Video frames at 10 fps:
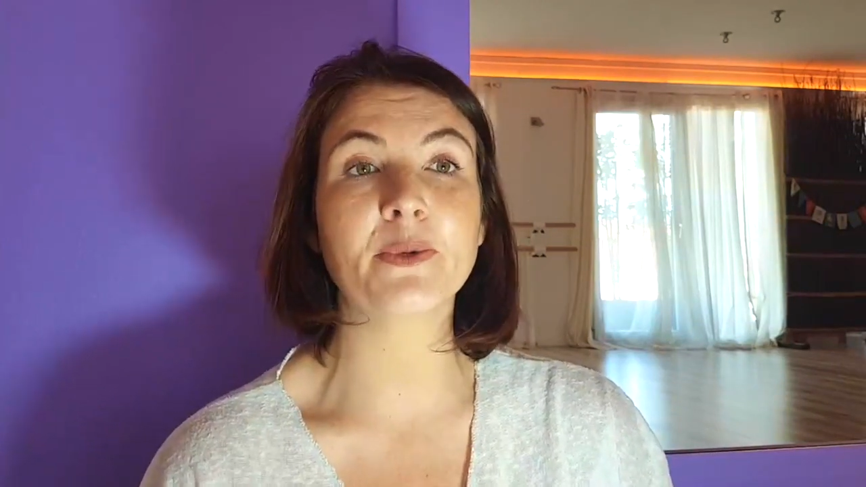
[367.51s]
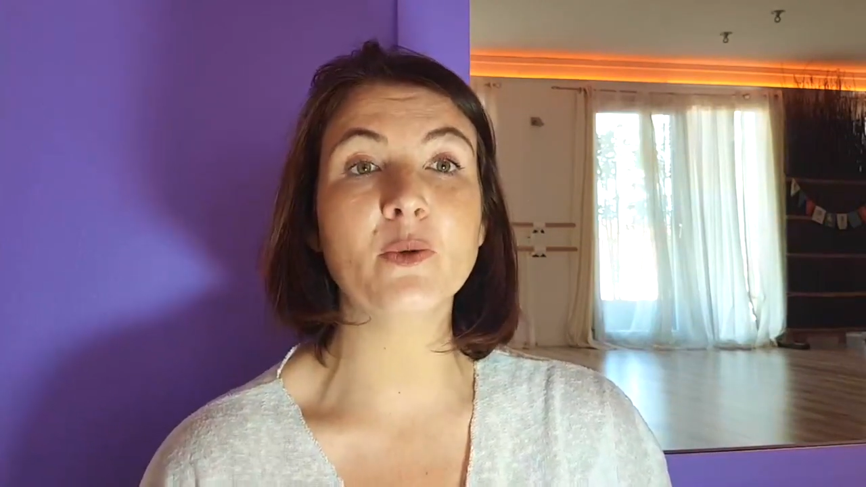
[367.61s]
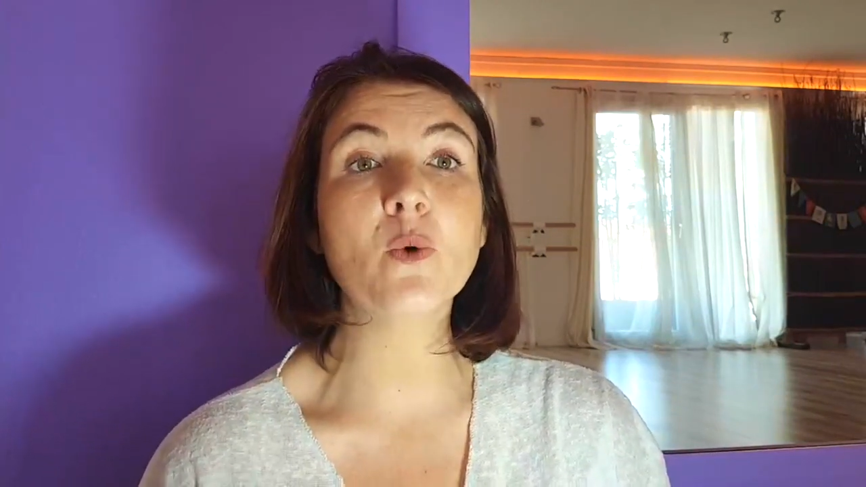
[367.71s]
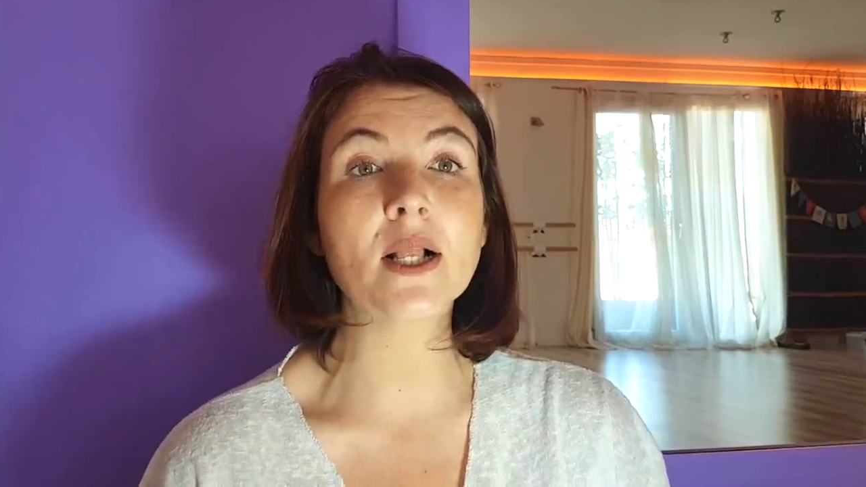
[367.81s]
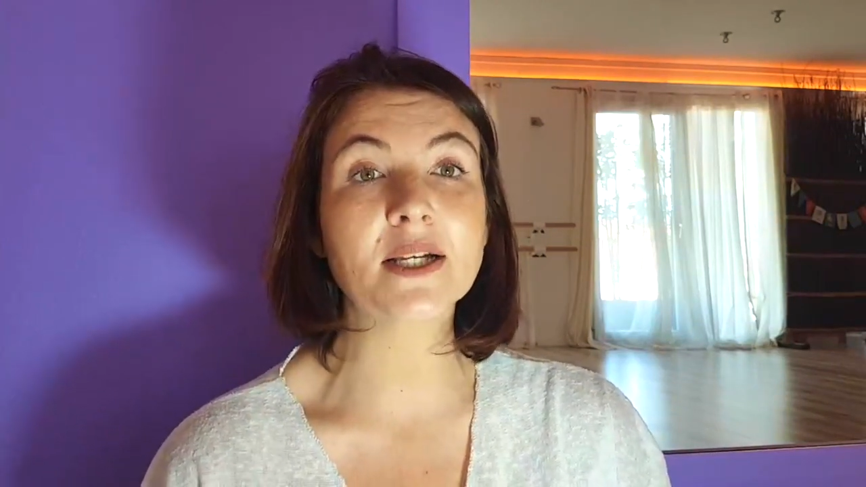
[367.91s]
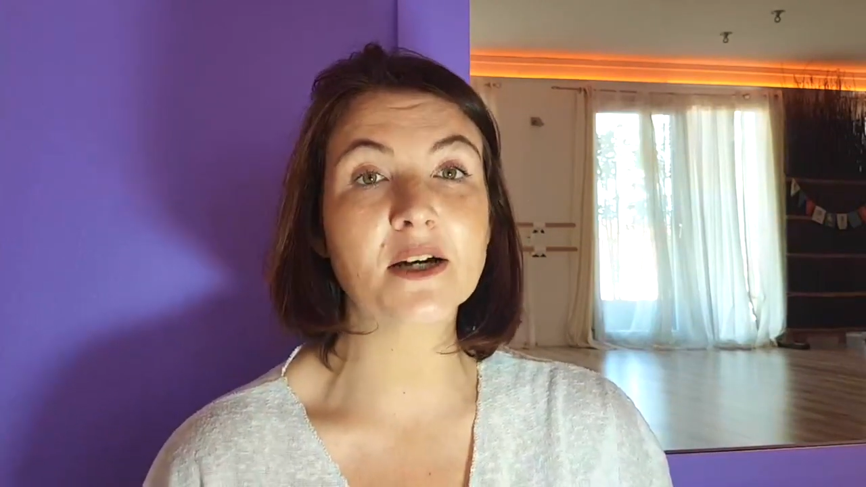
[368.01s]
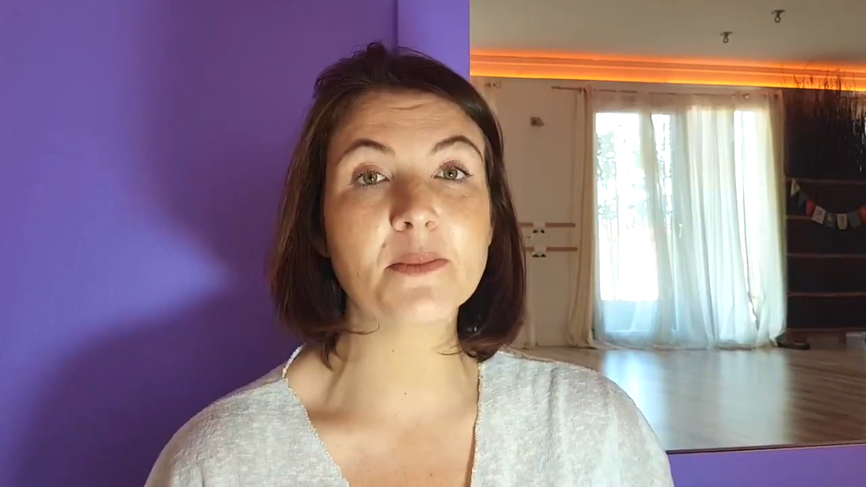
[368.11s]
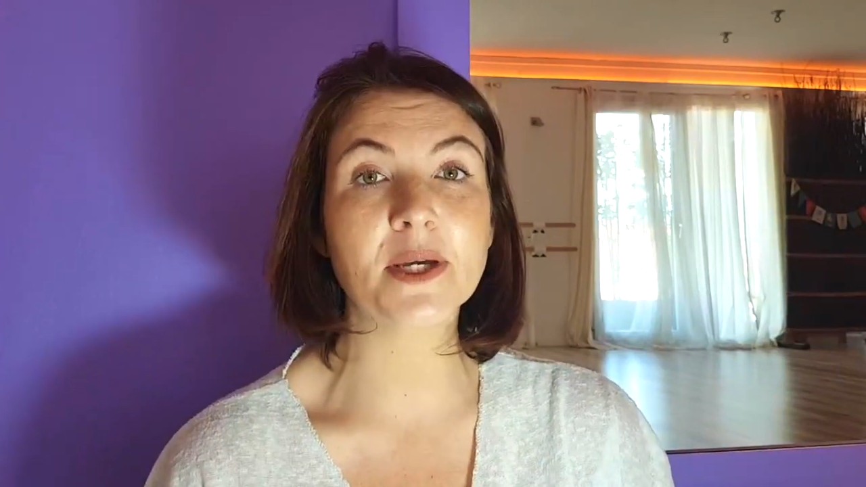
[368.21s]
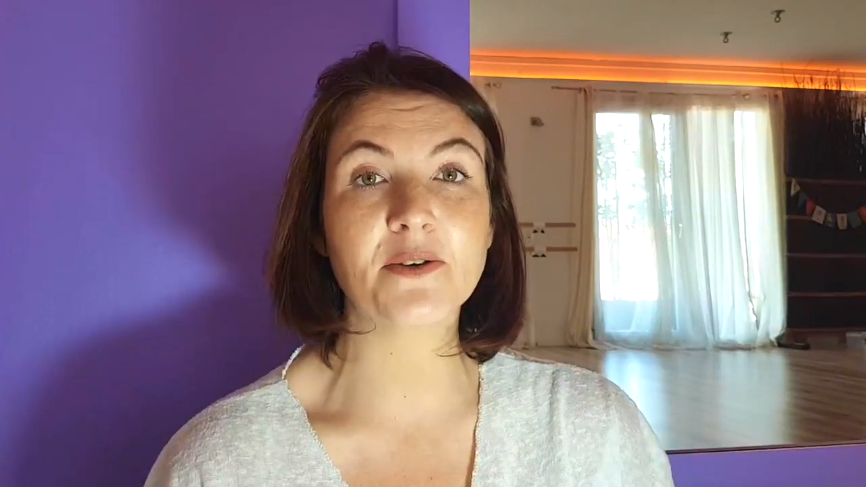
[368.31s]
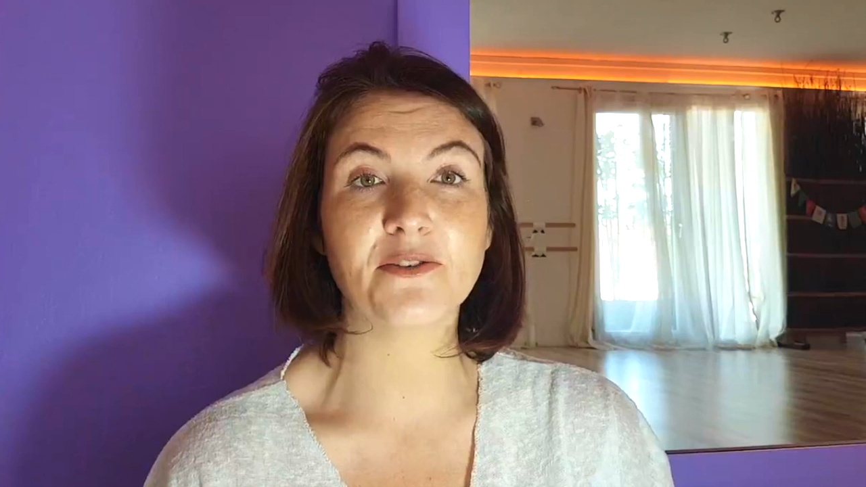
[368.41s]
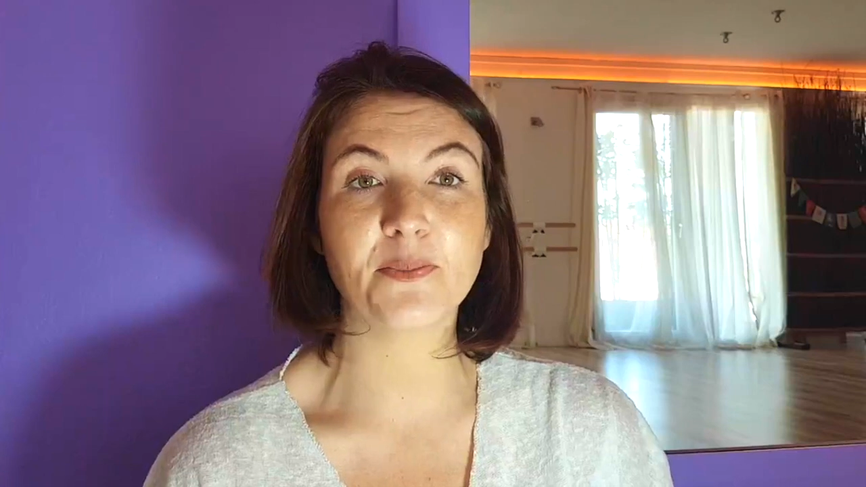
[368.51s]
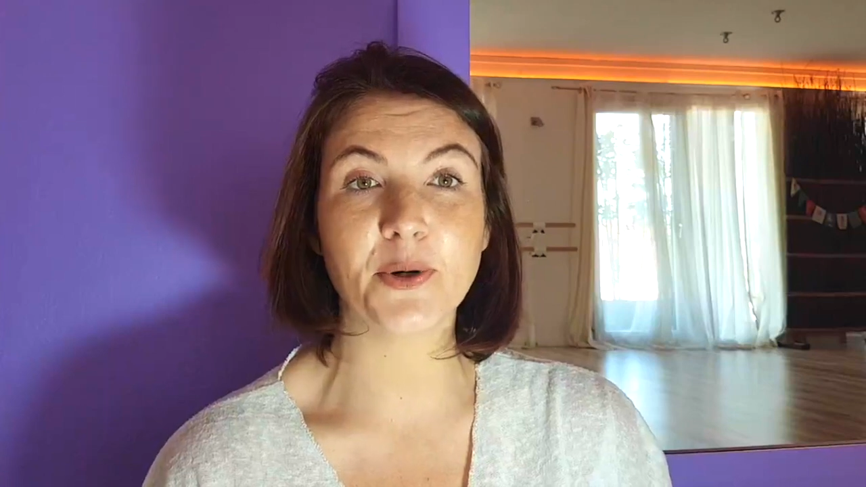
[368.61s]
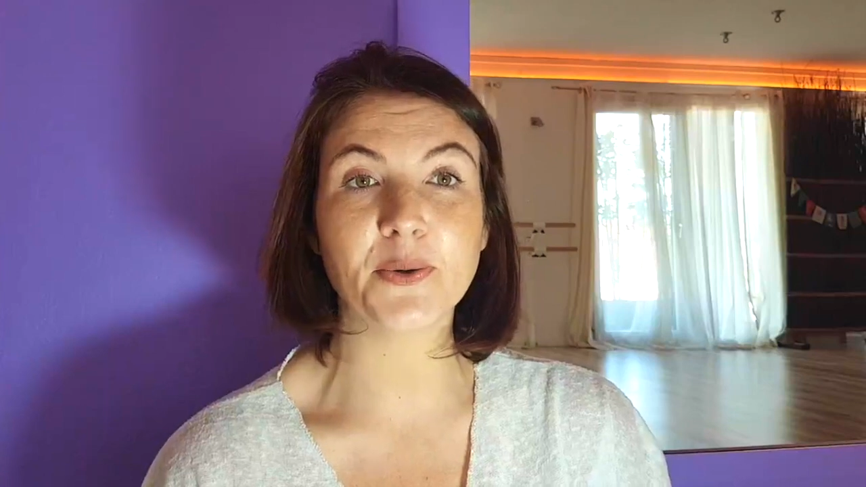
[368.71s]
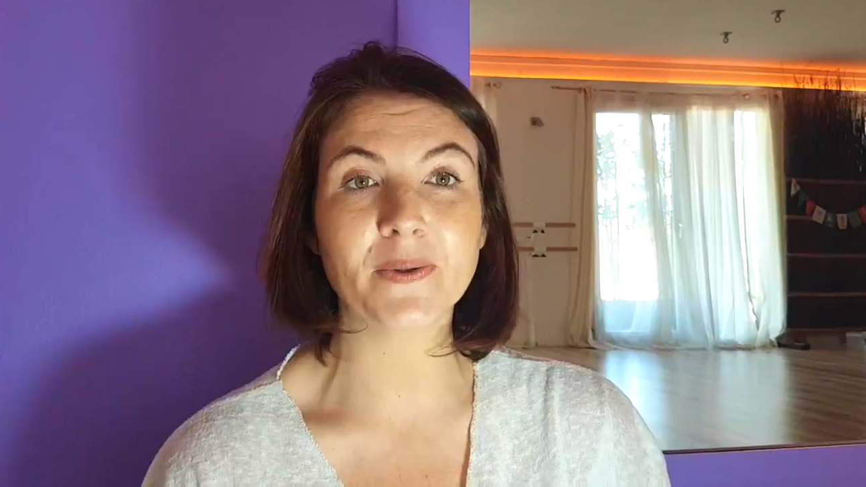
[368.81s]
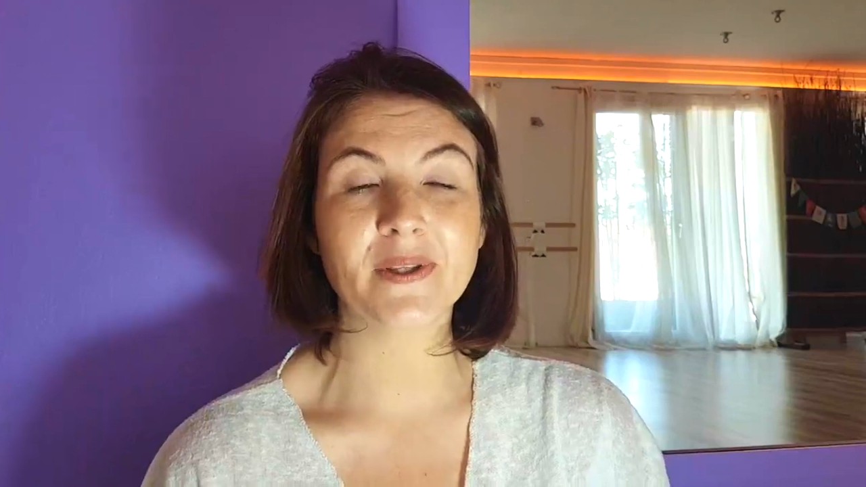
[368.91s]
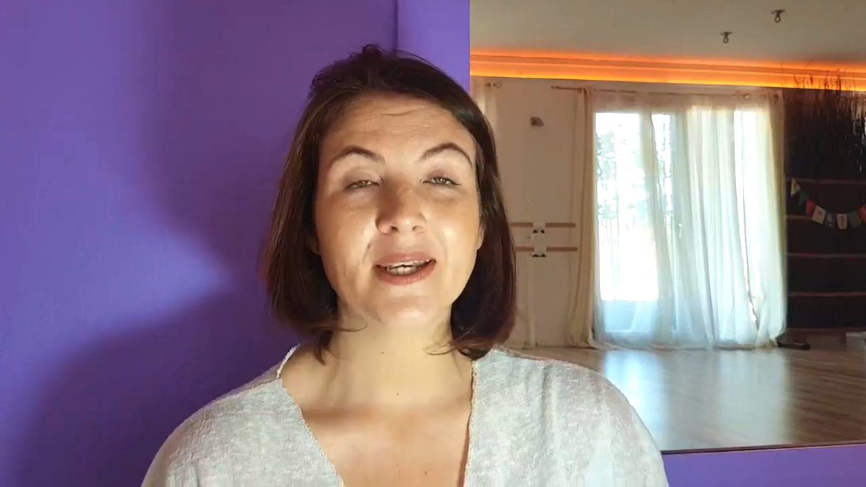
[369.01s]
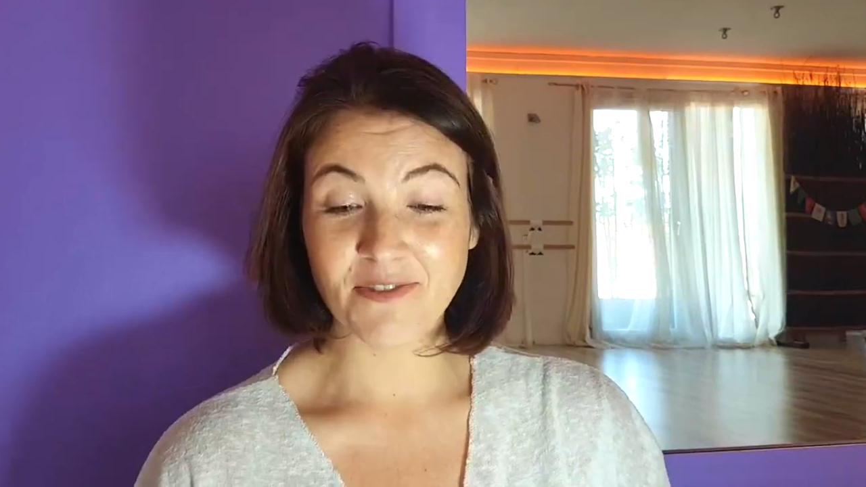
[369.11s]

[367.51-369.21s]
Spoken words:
be welcoming of both.